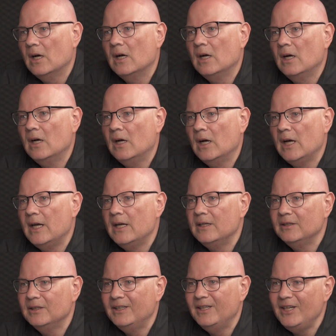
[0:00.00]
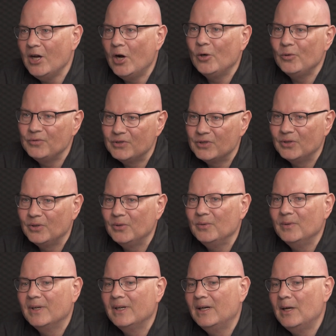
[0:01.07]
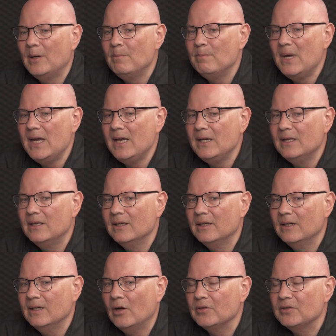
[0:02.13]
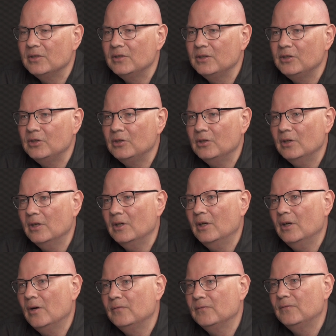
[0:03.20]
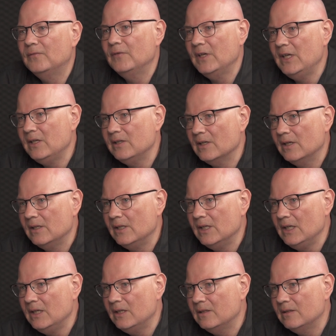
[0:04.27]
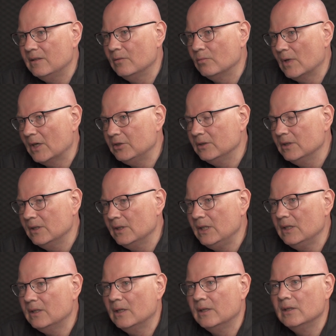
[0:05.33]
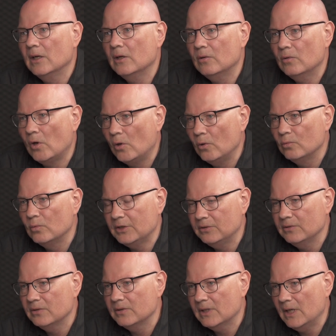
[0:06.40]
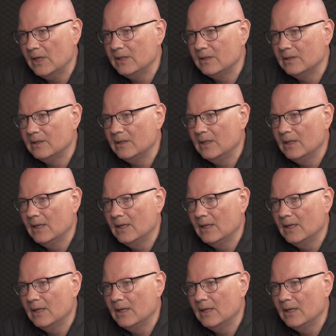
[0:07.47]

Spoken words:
And he also made the hostage of his elite, the Russian elite, and the whole Russian society.